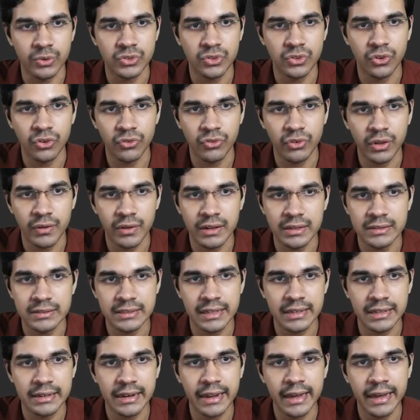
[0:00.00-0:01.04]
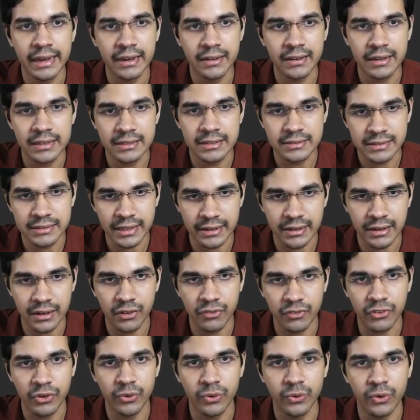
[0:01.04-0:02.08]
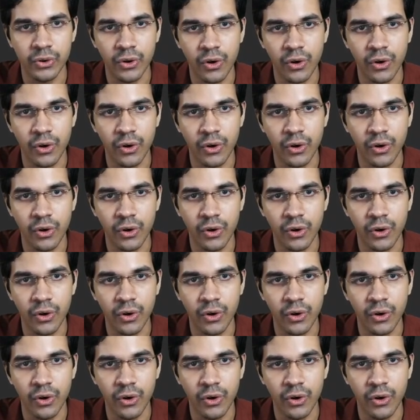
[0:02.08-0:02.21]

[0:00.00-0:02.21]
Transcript: So we will set like recycler view